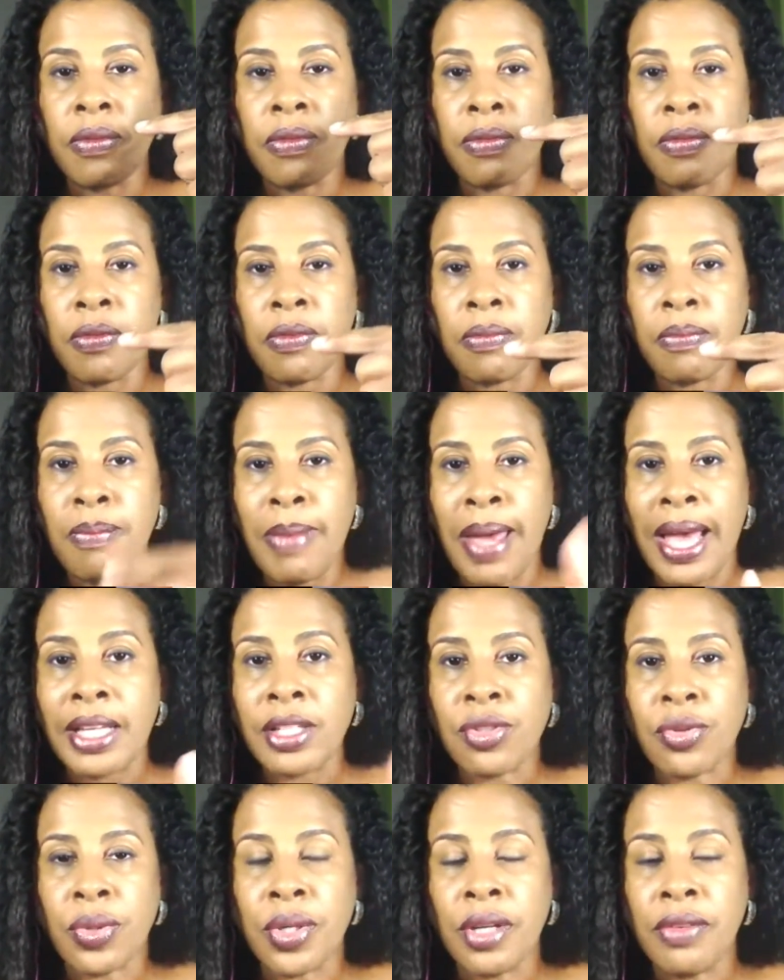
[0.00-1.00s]

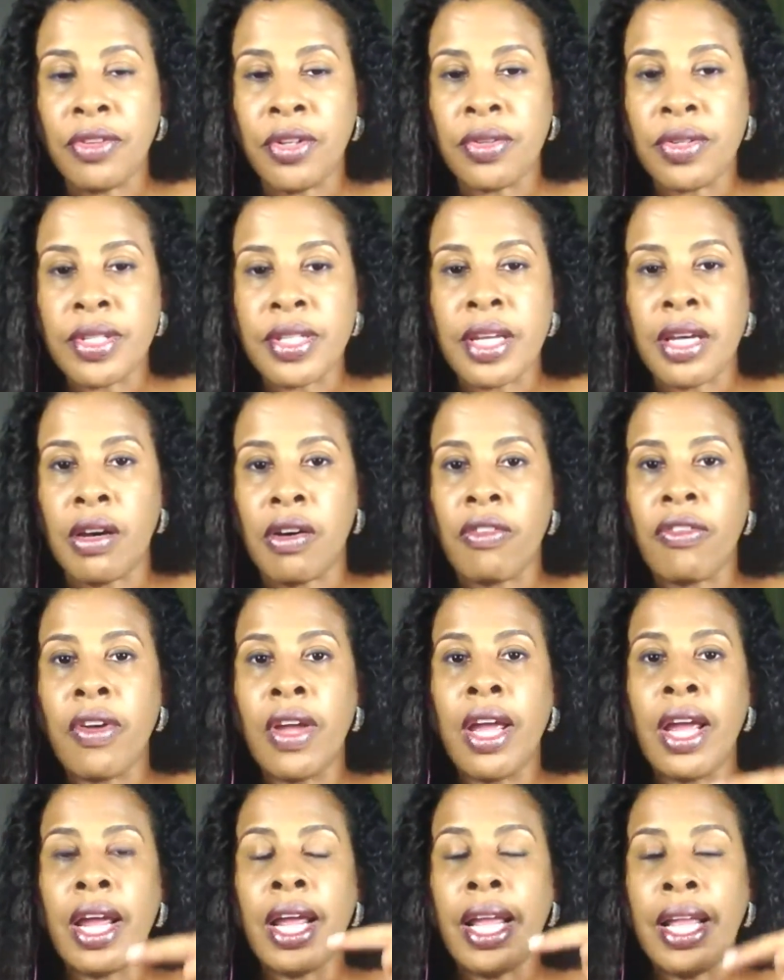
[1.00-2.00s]
mastery of yourself,
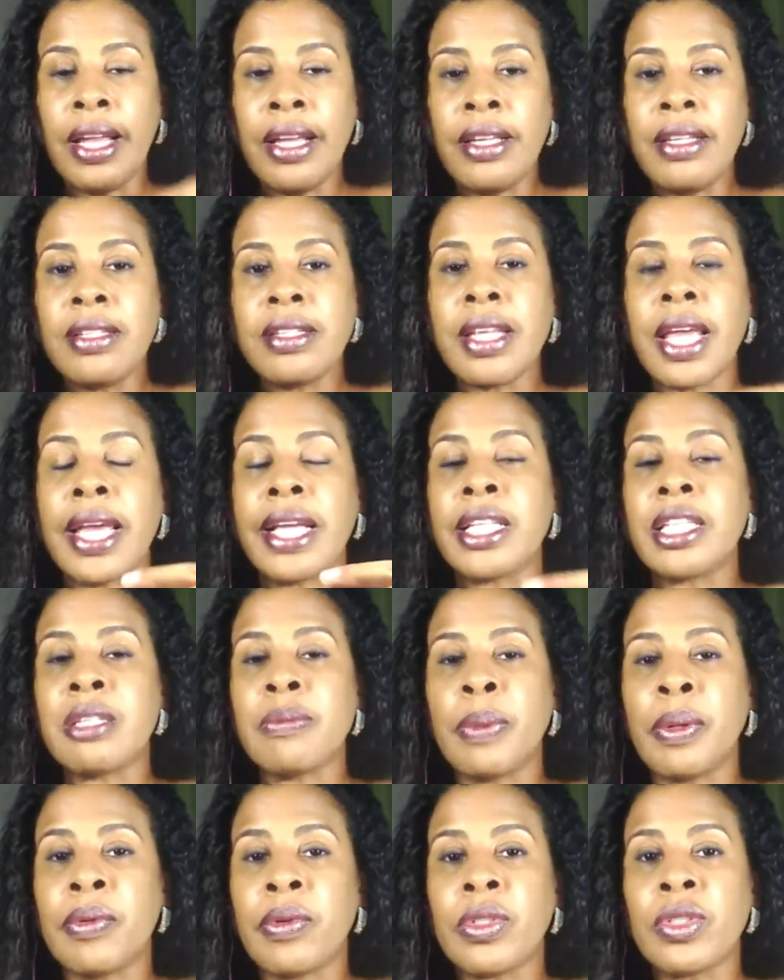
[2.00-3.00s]
is a
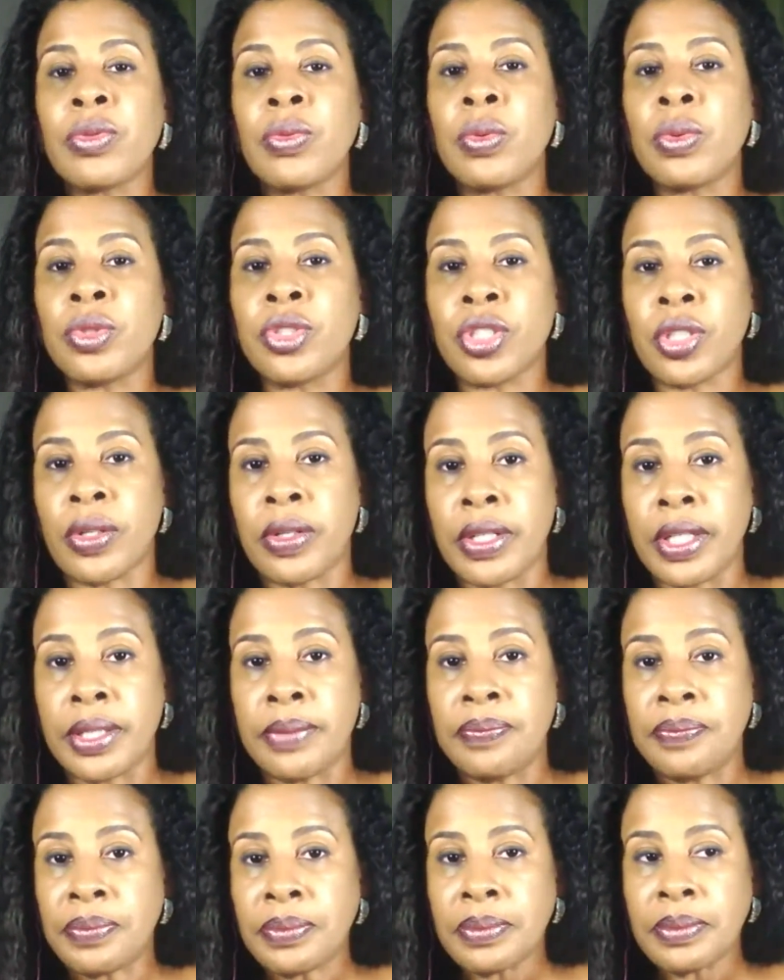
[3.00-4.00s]
spiritual journey.
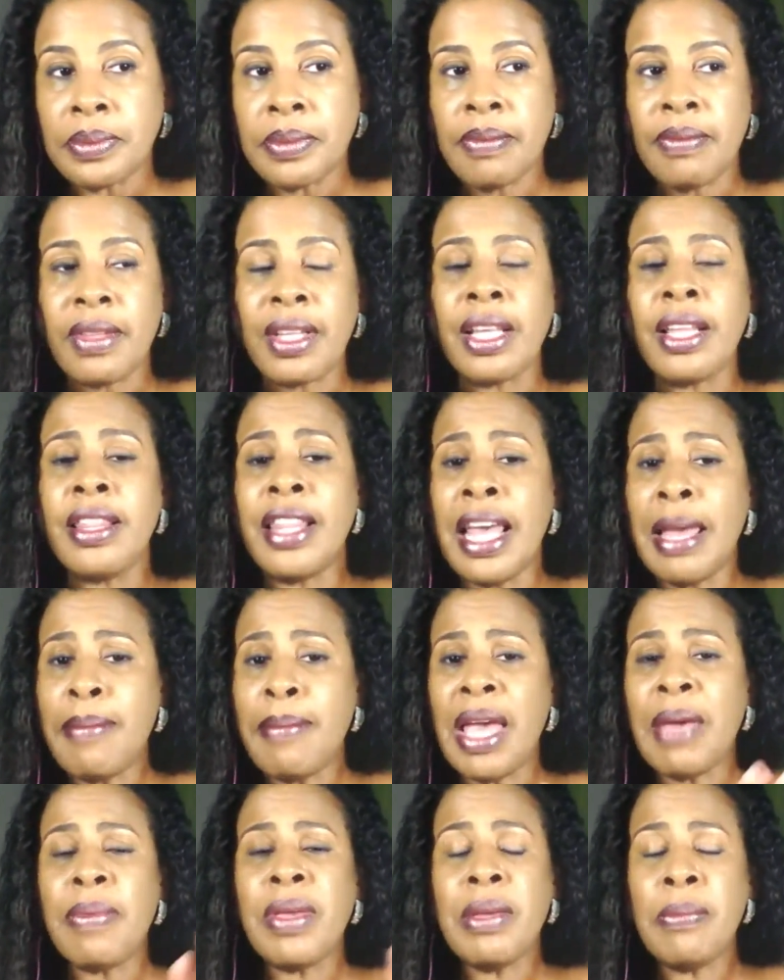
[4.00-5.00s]
They
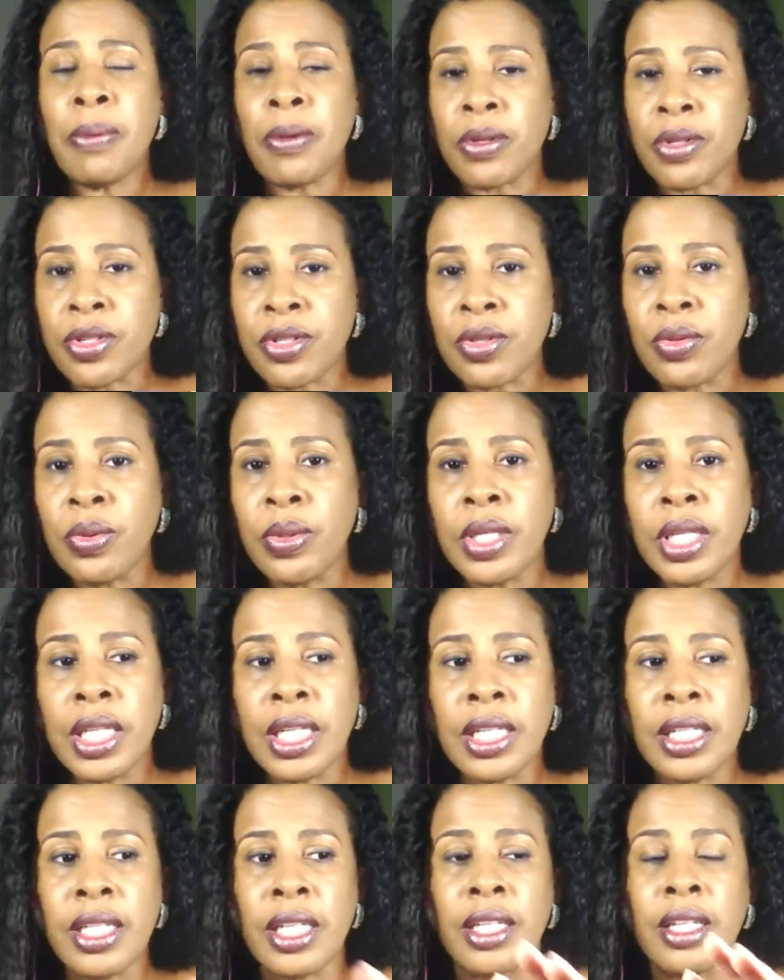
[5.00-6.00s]
may be pursuing
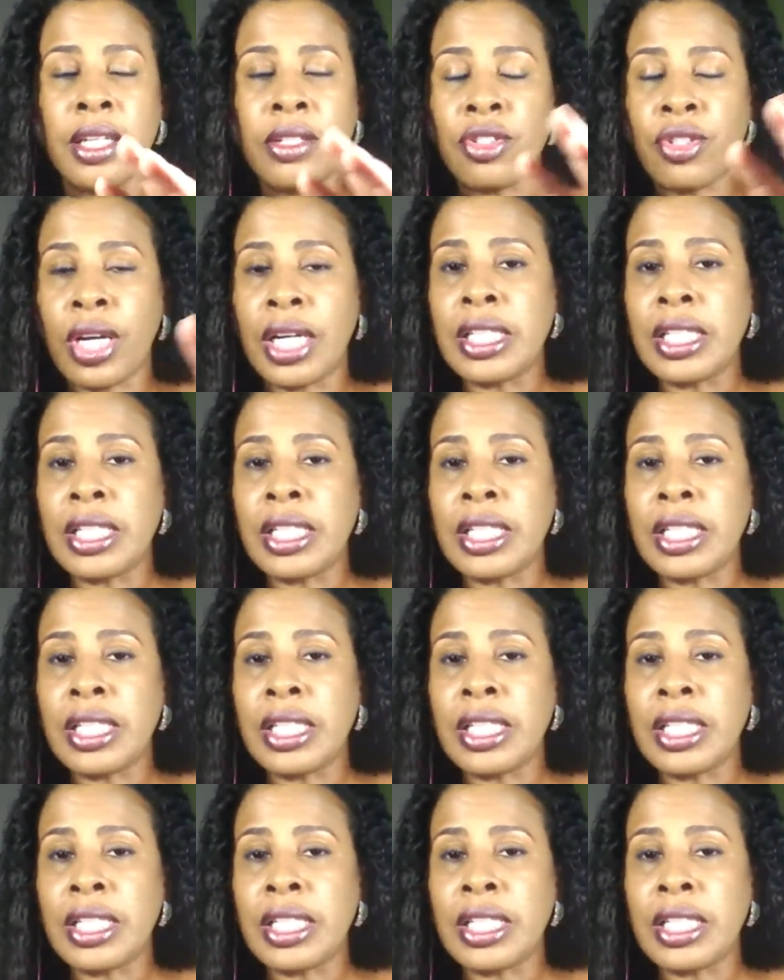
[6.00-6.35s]
it and trying to